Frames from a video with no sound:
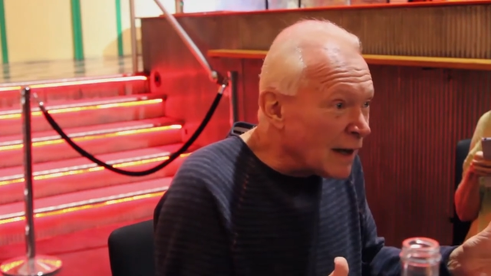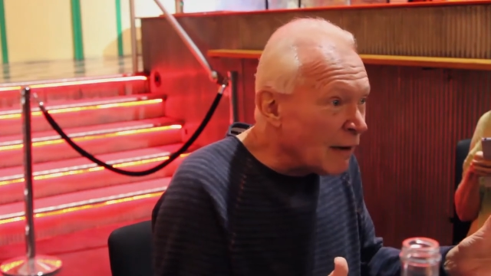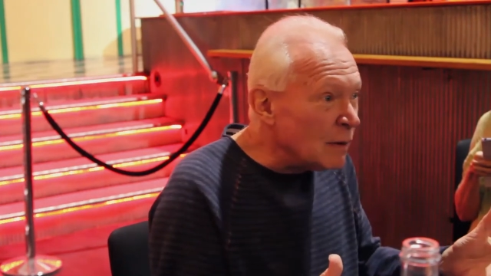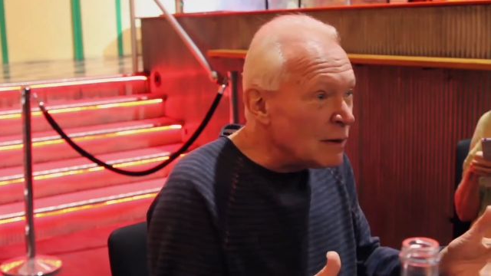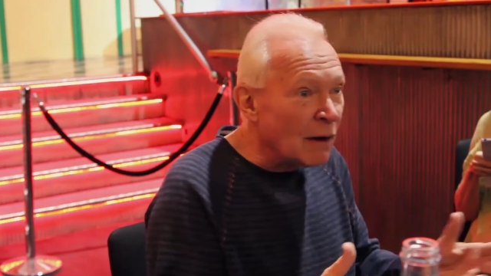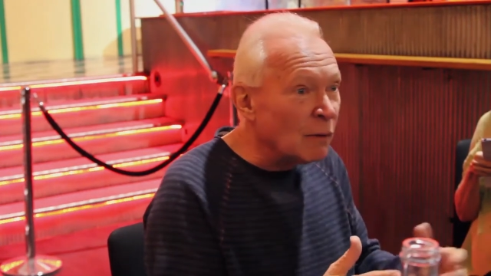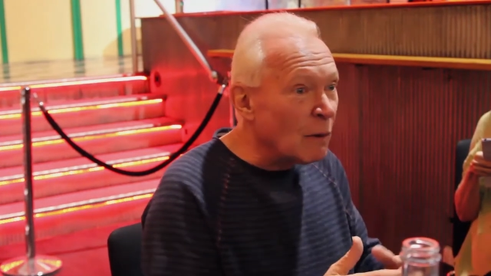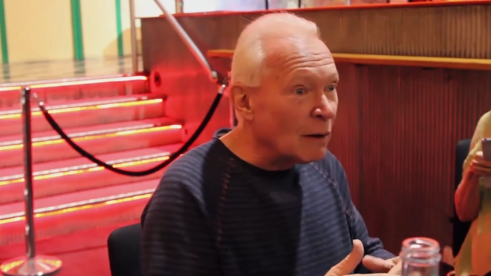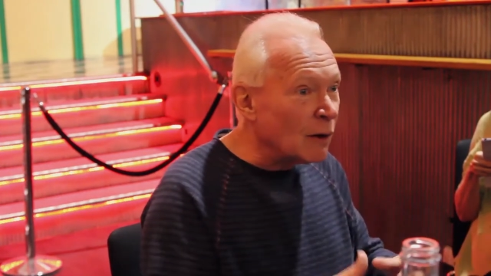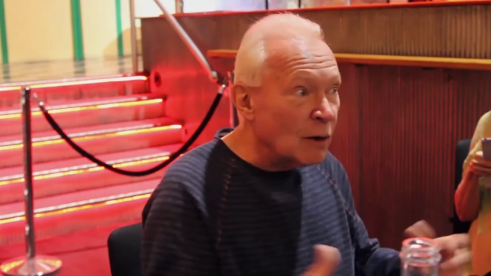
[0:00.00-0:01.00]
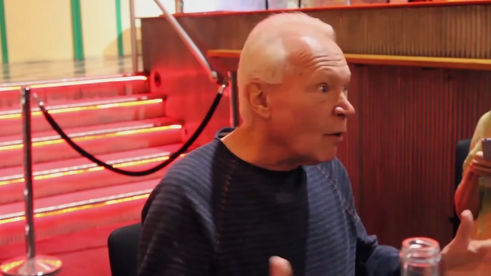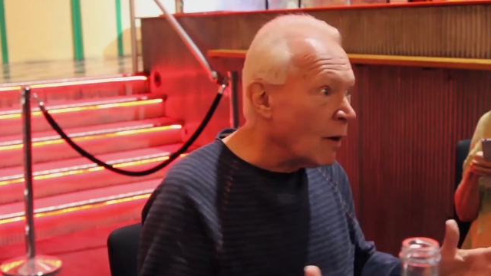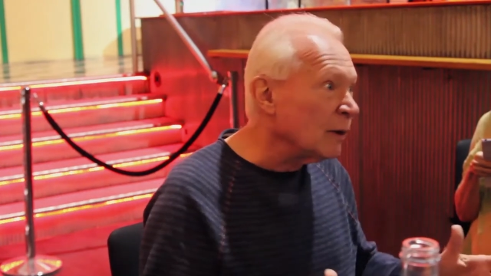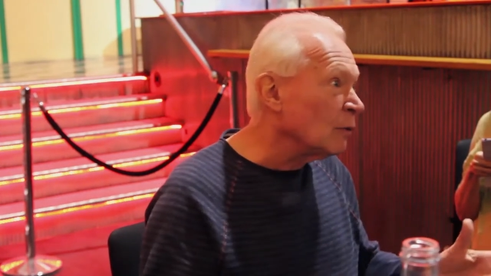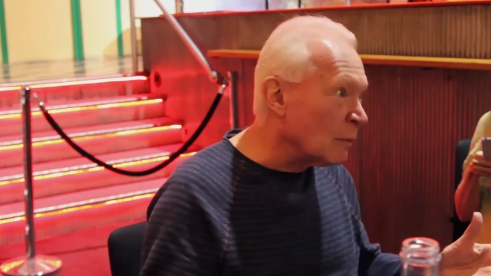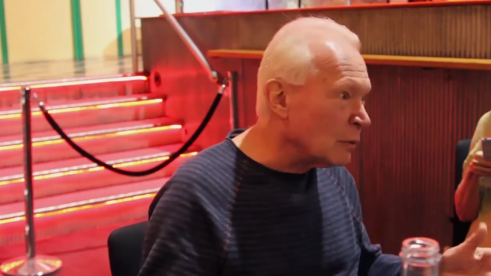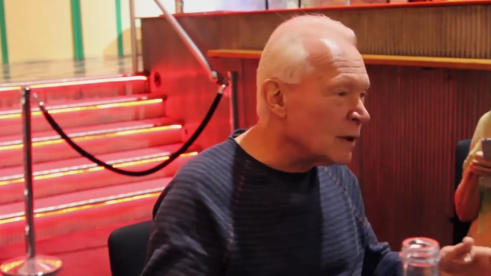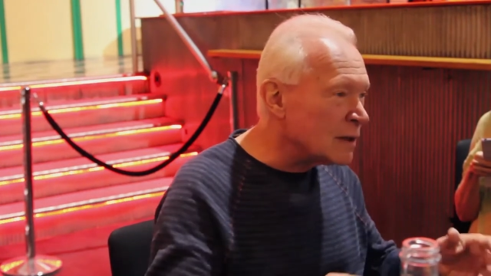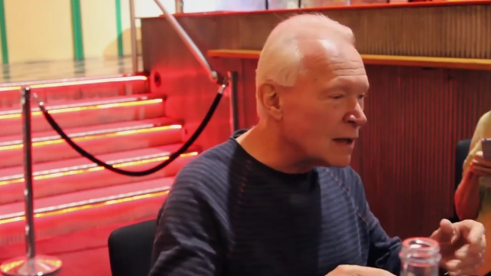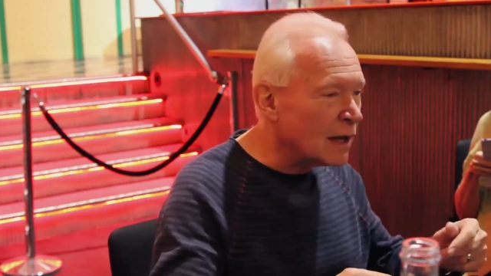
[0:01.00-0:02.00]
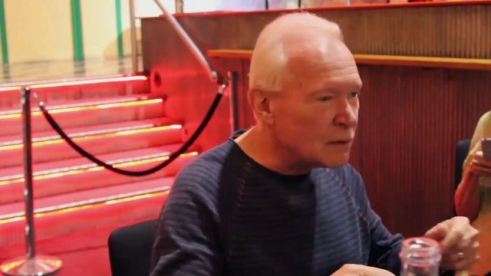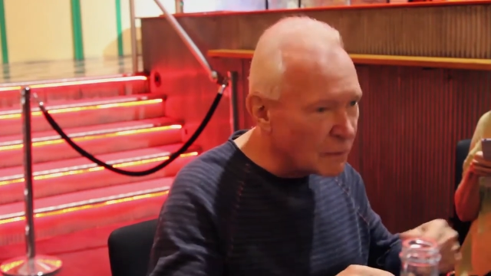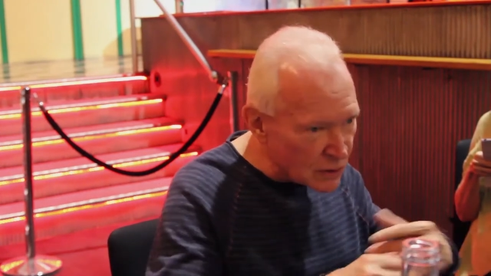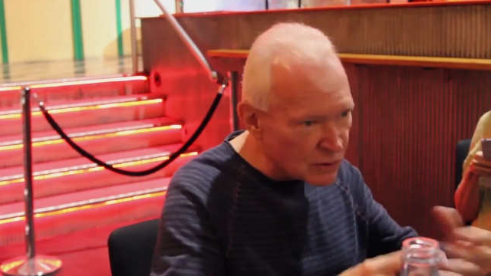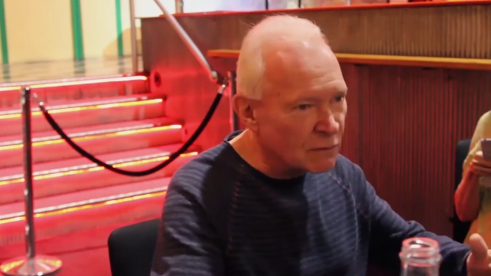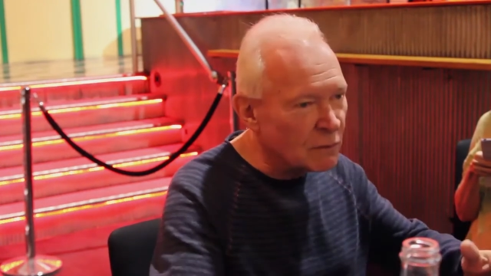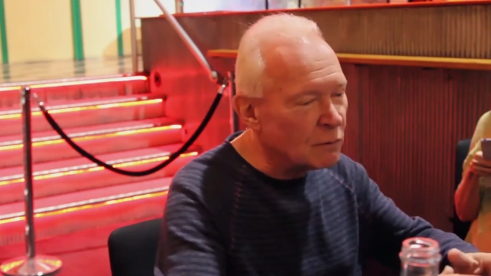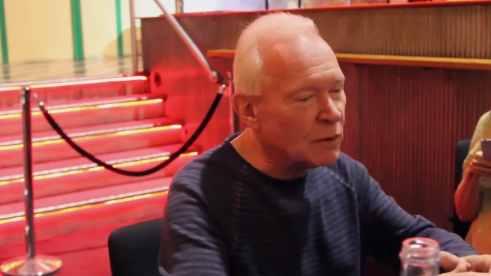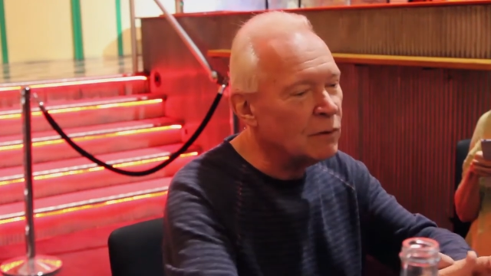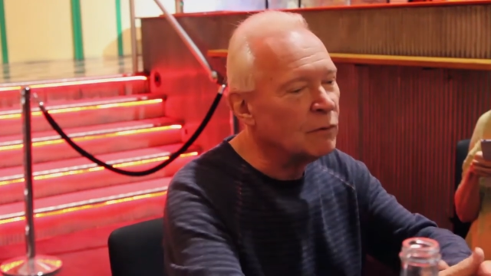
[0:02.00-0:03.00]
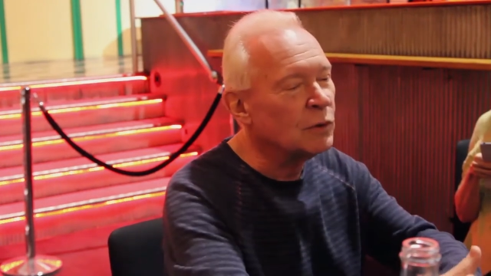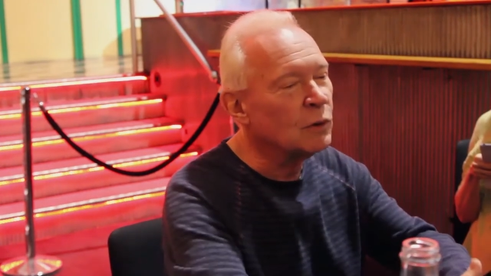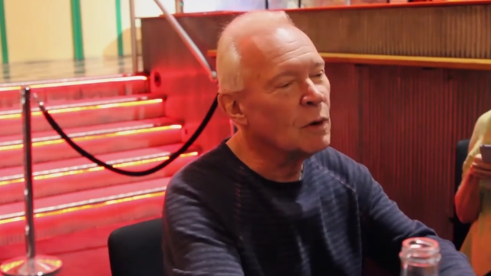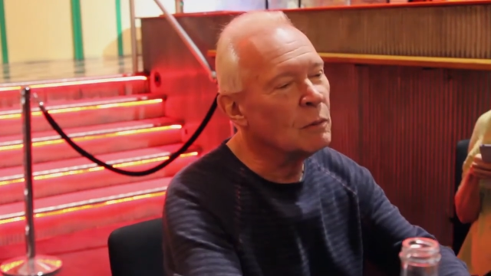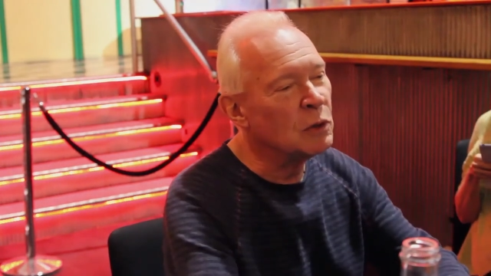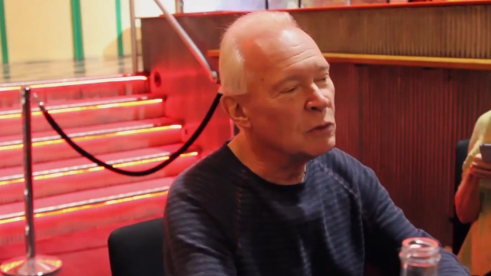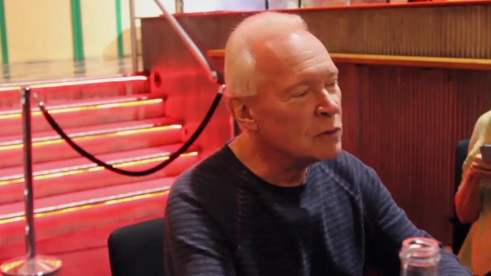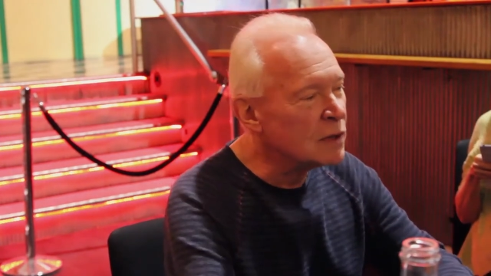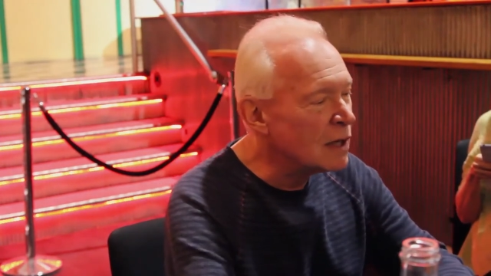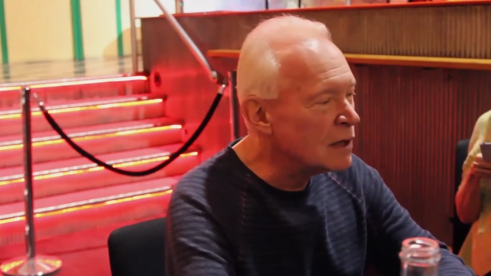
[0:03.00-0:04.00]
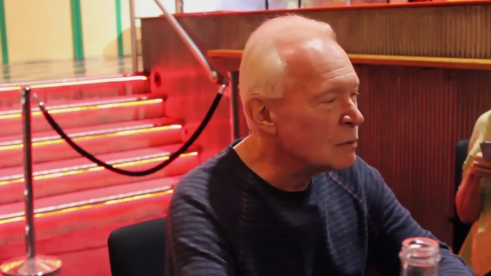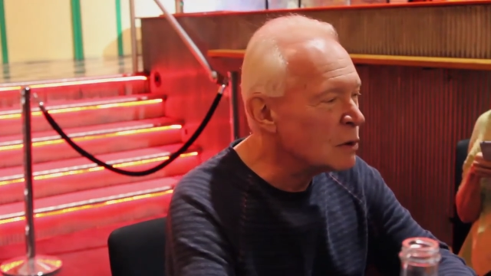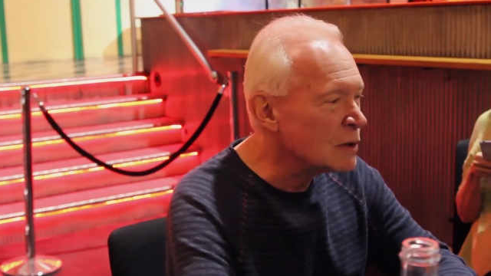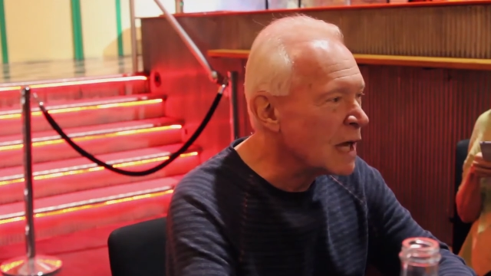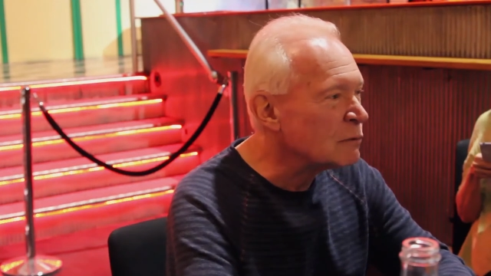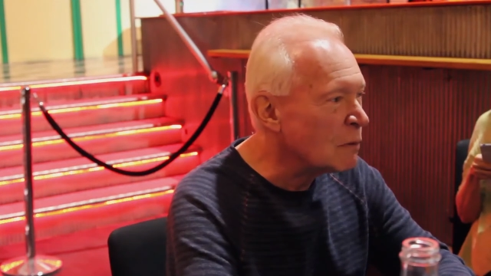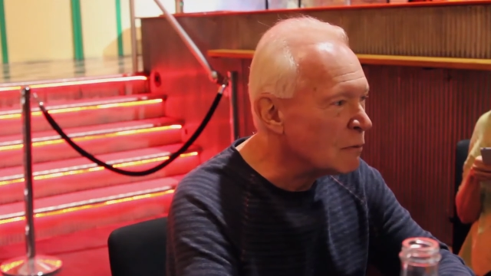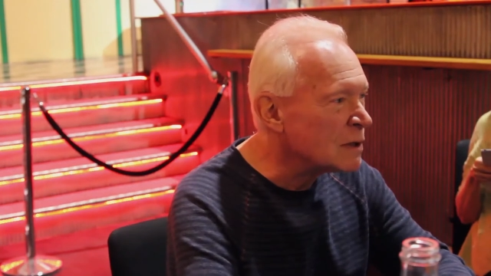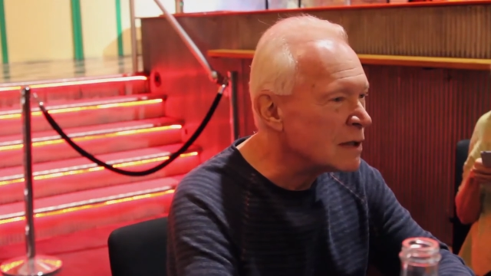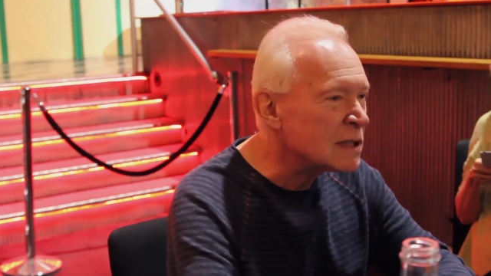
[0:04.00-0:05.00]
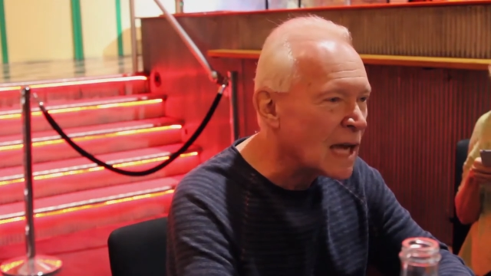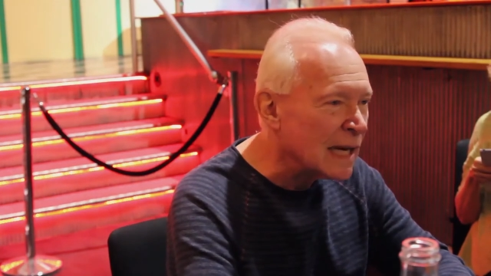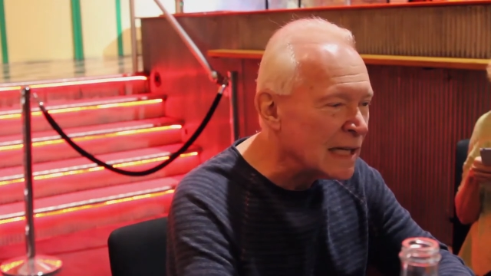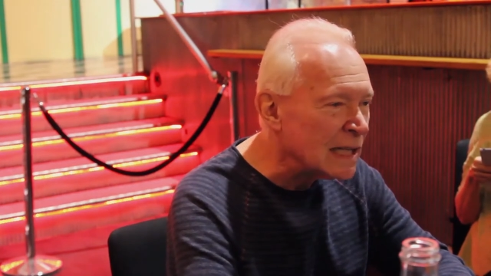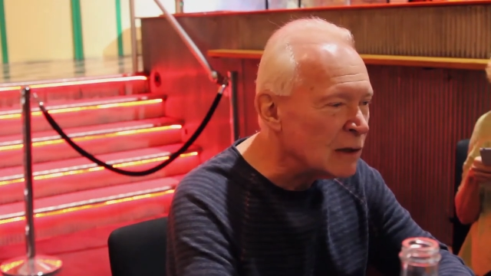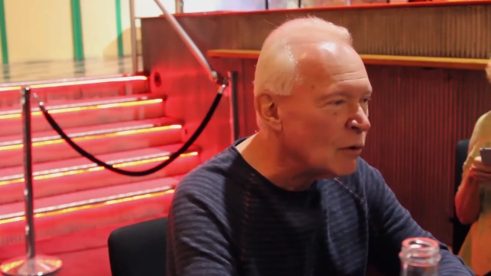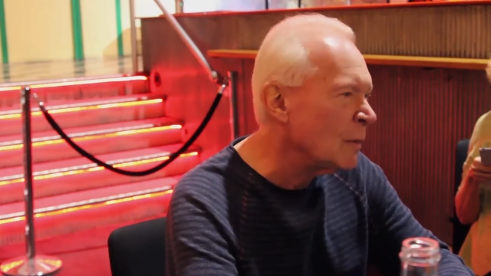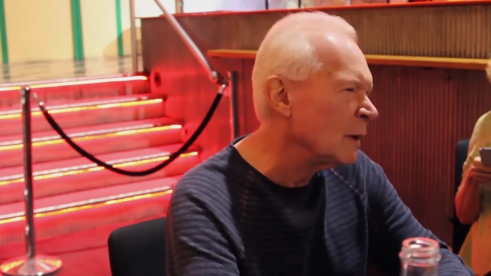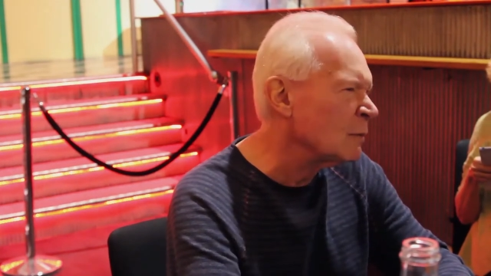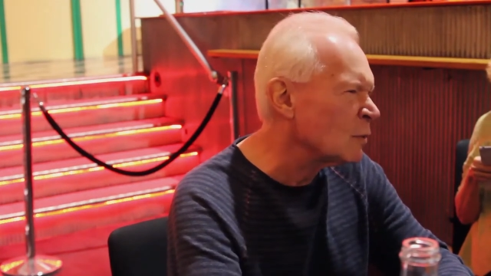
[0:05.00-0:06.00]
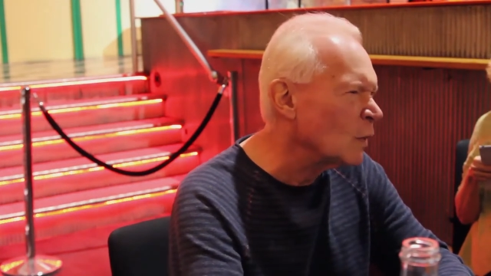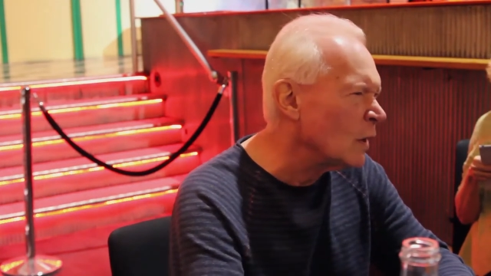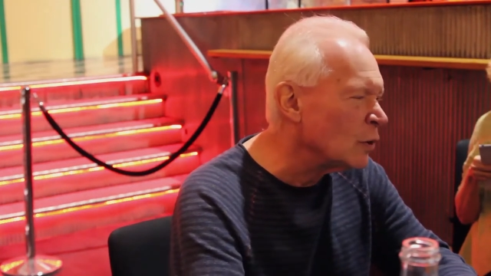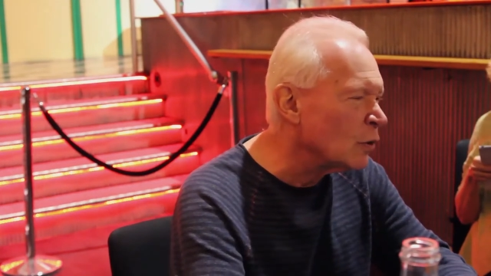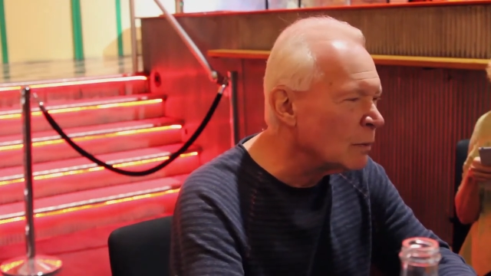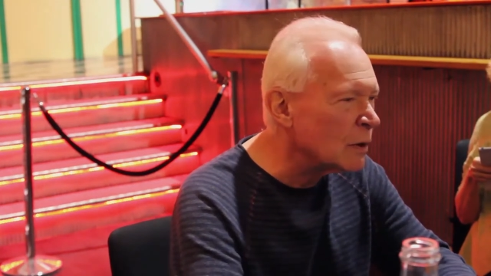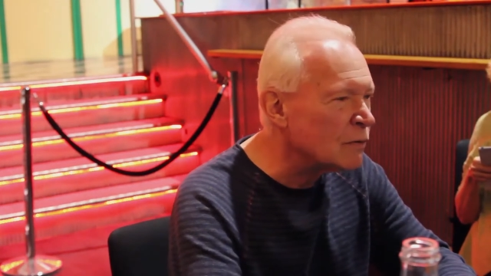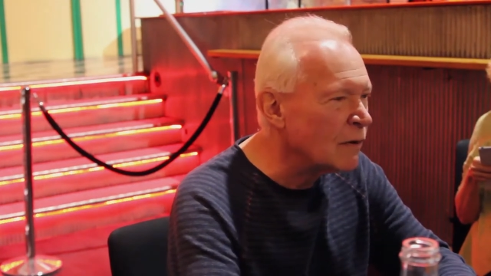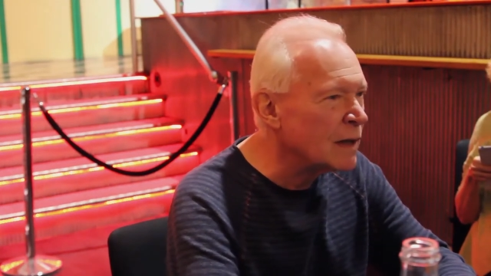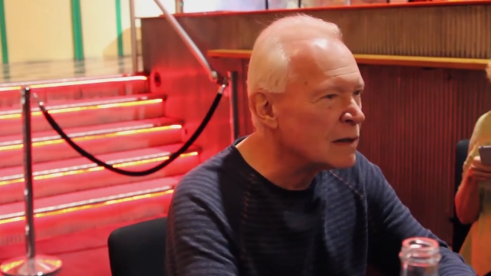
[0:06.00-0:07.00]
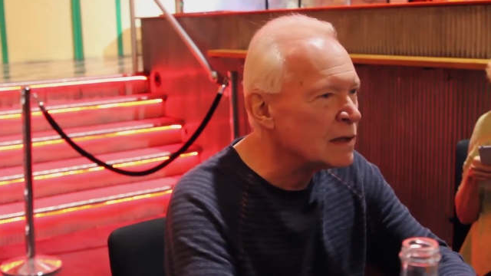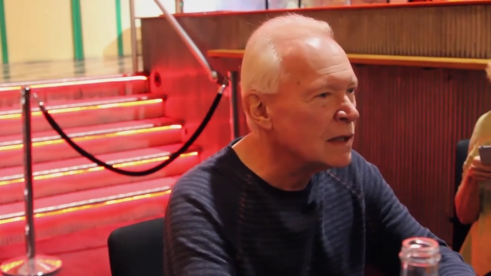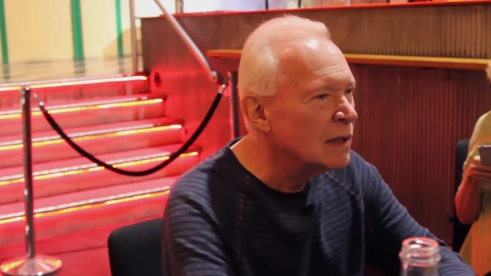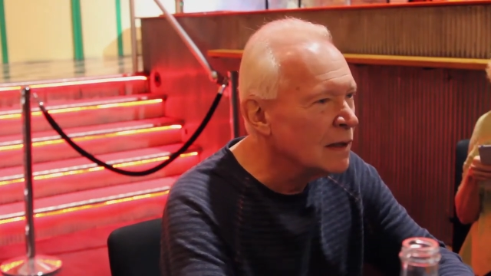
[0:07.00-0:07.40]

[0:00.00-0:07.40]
Every every writer I know. Well, I grew up reading science fiction if it, if you grew up in those days because that's what was exciting, and nobody was really doing much fantasy.